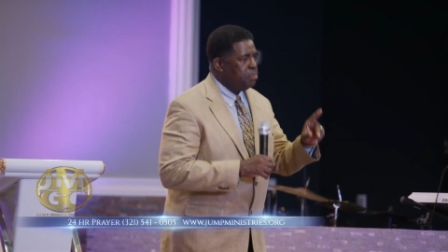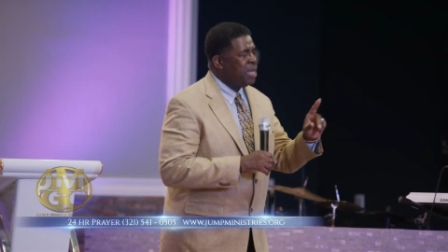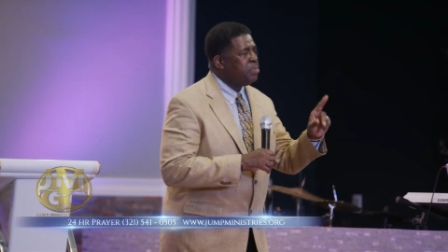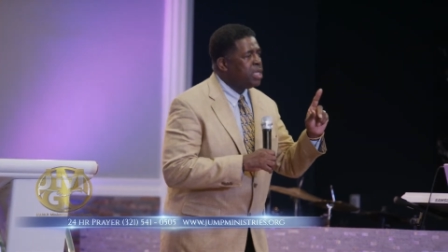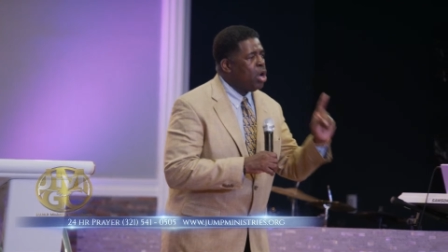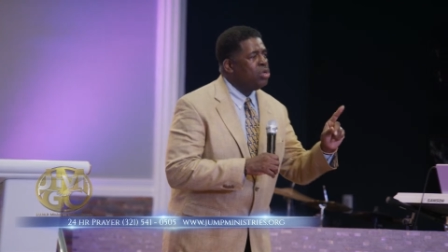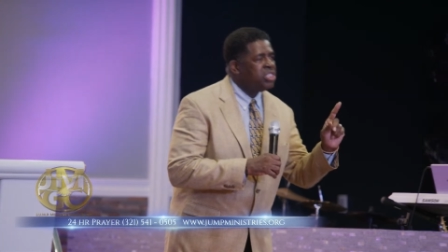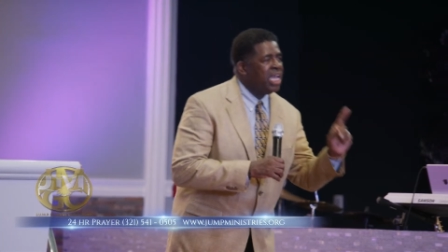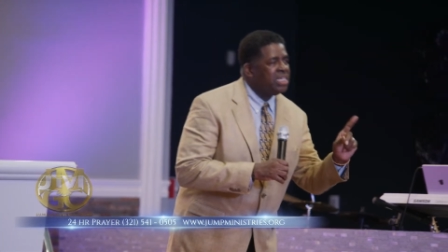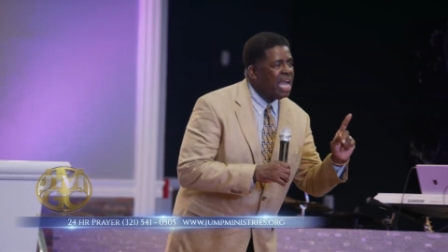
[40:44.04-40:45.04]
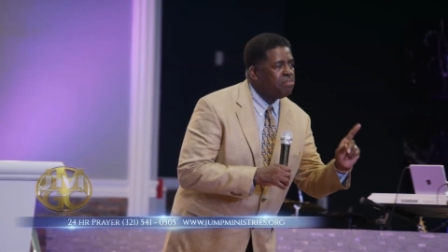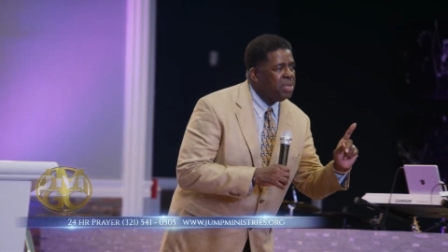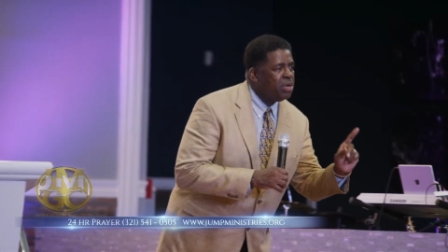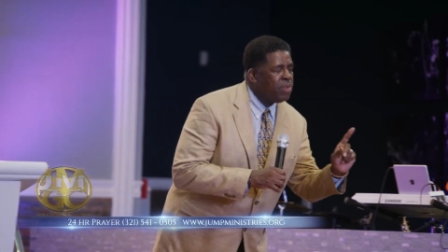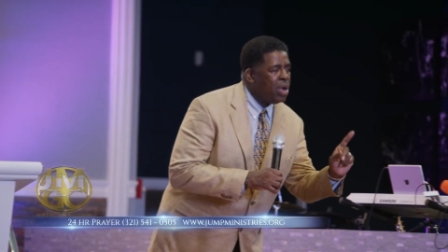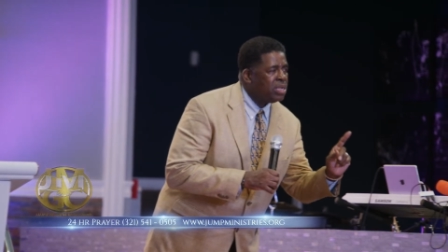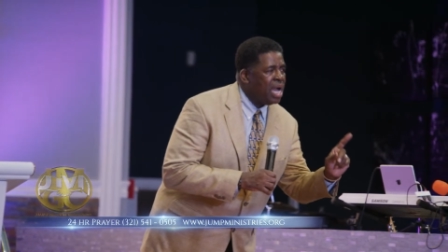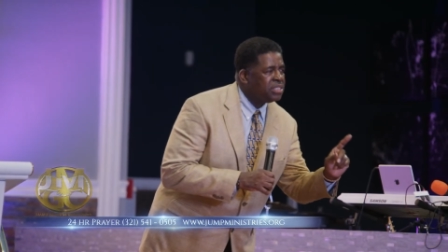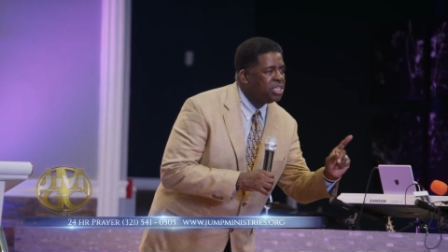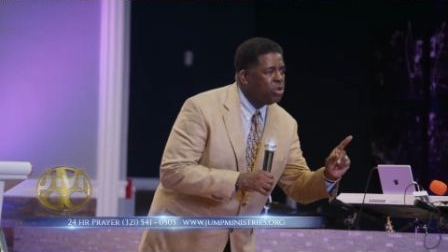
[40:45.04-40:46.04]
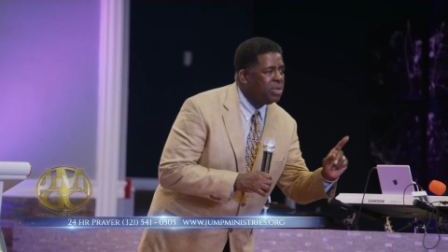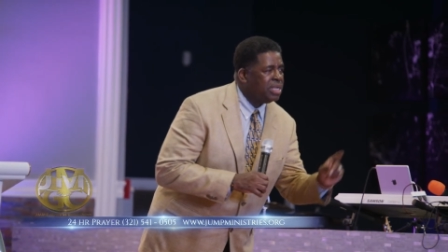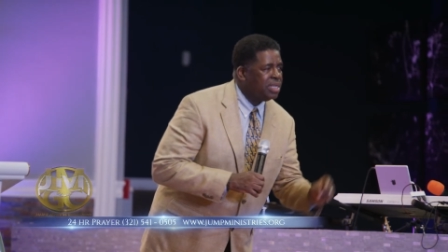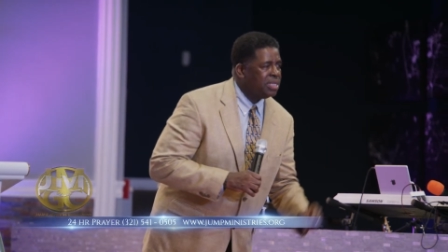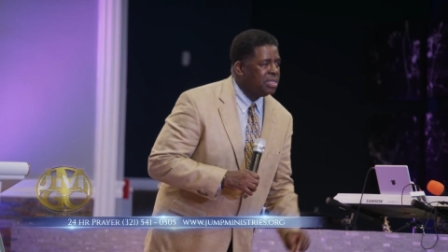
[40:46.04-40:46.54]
But because she had not been around God's anointing,